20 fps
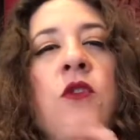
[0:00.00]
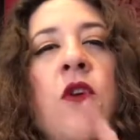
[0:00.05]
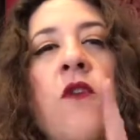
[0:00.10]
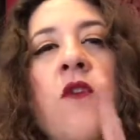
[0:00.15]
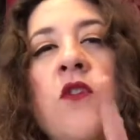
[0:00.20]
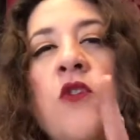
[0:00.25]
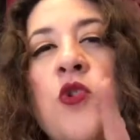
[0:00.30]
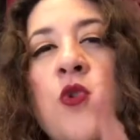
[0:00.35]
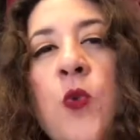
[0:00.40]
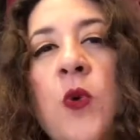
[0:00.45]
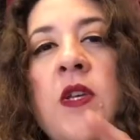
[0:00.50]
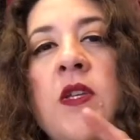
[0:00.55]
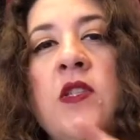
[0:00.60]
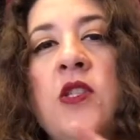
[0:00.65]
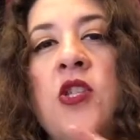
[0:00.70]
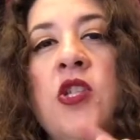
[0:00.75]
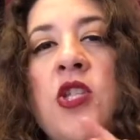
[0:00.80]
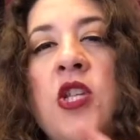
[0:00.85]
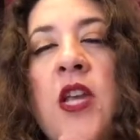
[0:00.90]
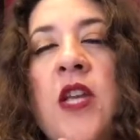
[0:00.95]
You have a choice
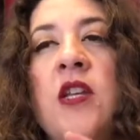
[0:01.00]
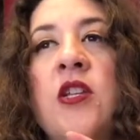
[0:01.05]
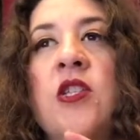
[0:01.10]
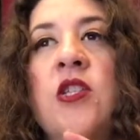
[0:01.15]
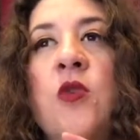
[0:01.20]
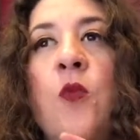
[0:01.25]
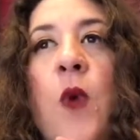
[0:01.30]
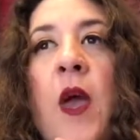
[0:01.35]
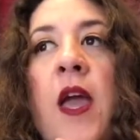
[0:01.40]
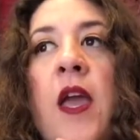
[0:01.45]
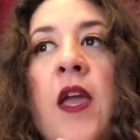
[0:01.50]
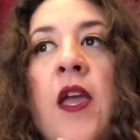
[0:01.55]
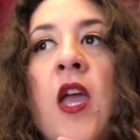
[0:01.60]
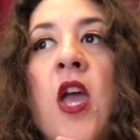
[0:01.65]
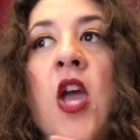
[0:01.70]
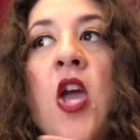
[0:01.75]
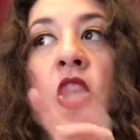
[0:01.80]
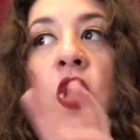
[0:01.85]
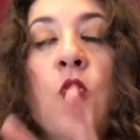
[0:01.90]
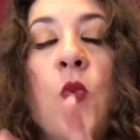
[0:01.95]
to change the way
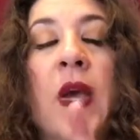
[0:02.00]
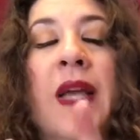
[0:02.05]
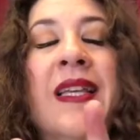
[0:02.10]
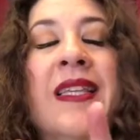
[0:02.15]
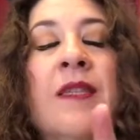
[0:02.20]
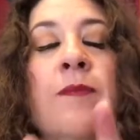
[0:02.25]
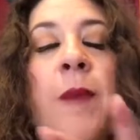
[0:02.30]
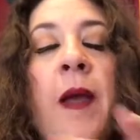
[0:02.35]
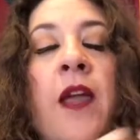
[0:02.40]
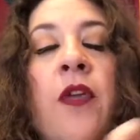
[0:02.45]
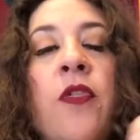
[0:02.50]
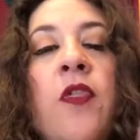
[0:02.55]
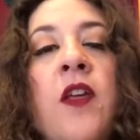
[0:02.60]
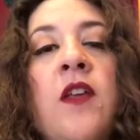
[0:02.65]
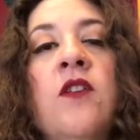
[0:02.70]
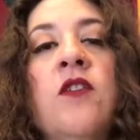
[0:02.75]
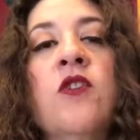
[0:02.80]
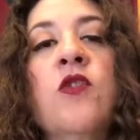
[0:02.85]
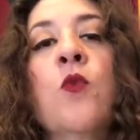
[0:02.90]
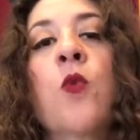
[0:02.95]
you expect
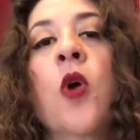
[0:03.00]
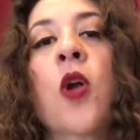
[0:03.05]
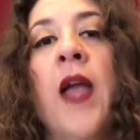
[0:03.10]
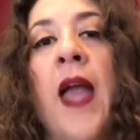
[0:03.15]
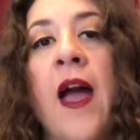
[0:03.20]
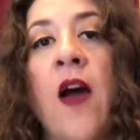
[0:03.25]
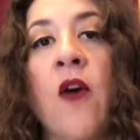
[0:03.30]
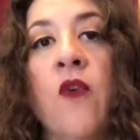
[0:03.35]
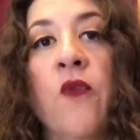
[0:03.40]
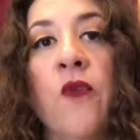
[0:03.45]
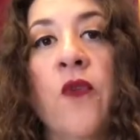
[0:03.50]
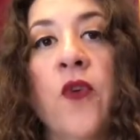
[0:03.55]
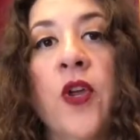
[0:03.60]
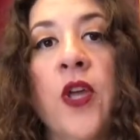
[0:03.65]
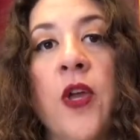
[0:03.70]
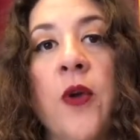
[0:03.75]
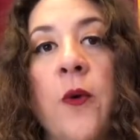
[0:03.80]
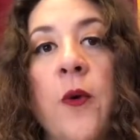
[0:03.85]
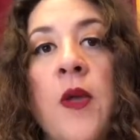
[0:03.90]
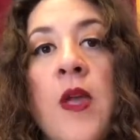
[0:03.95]
things to work out for
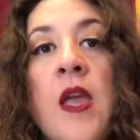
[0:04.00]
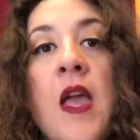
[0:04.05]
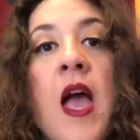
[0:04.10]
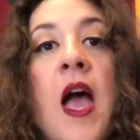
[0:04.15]
you.